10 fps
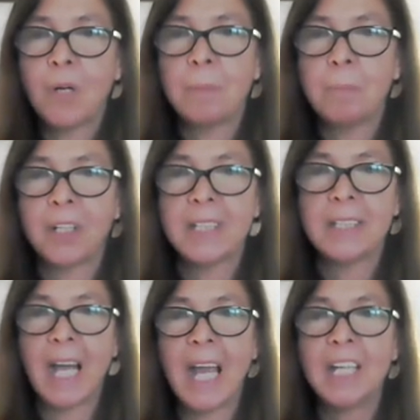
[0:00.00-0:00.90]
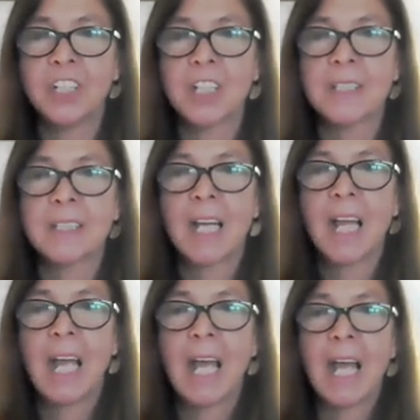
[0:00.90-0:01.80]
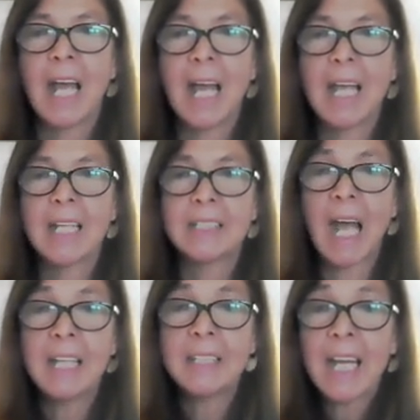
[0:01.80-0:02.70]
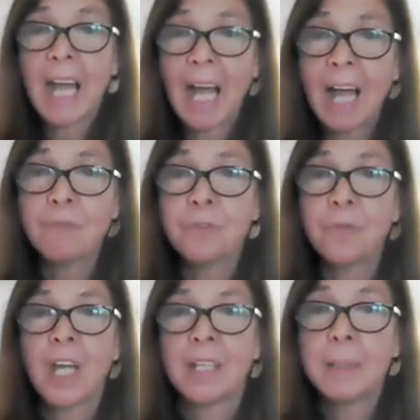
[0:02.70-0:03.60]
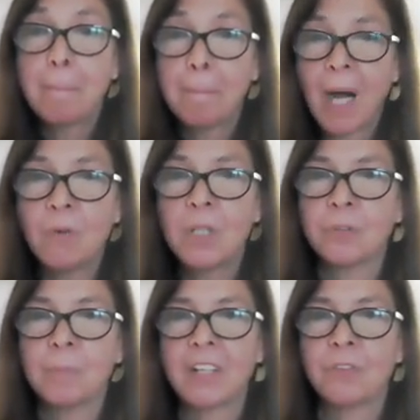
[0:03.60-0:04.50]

embodied agents and and they have the power to make